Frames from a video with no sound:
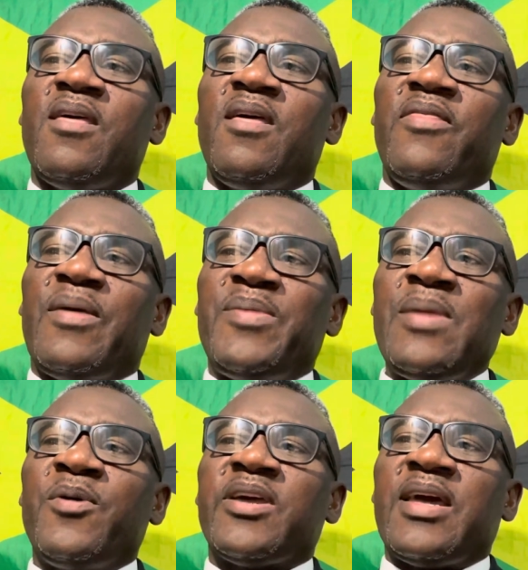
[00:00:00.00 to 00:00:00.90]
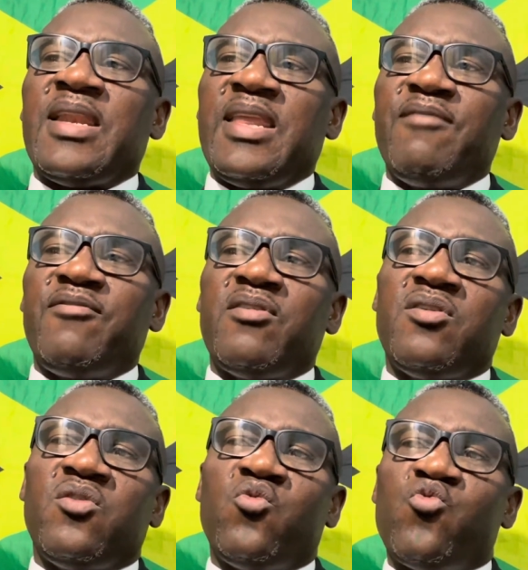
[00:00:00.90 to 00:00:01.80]
The people can live,
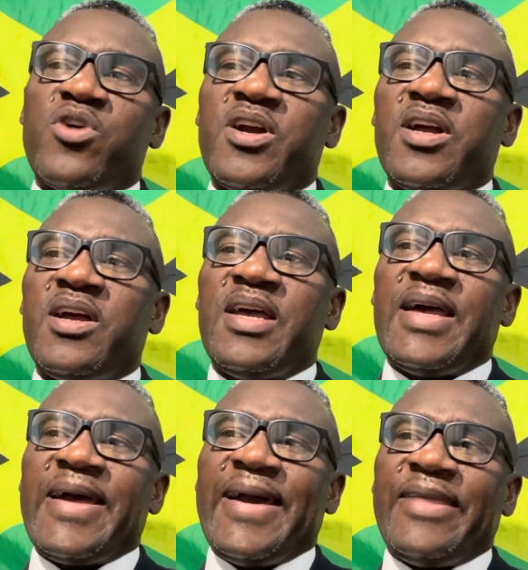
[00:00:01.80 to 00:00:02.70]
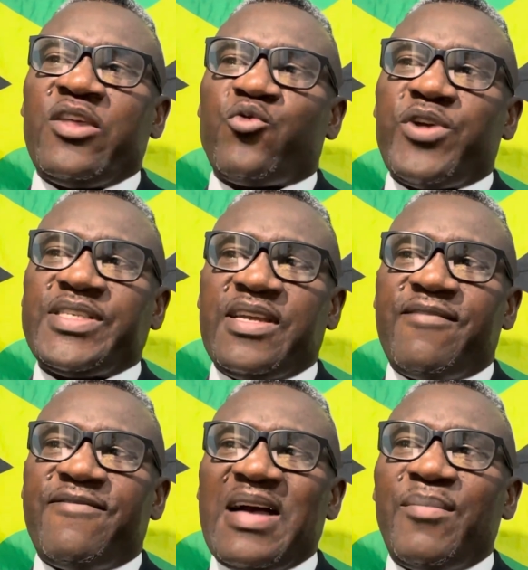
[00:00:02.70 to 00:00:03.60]
work, and raise their
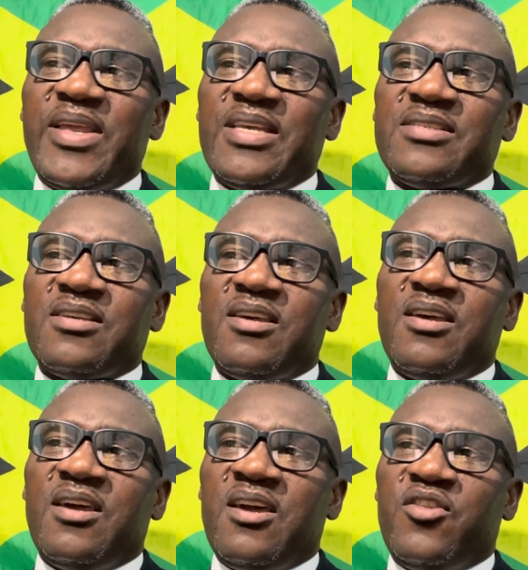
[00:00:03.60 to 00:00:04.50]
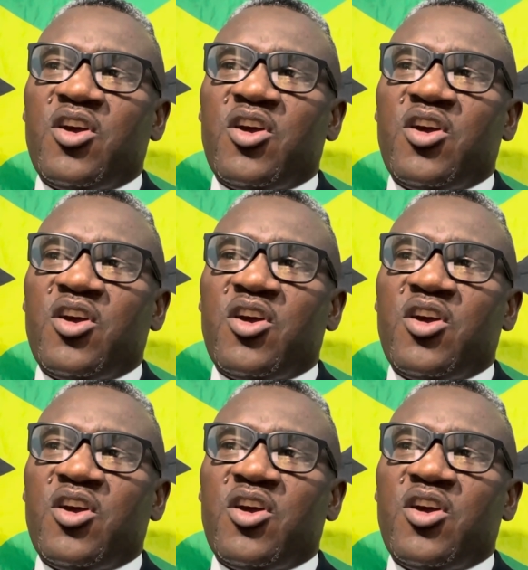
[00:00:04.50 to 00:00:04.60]
families in their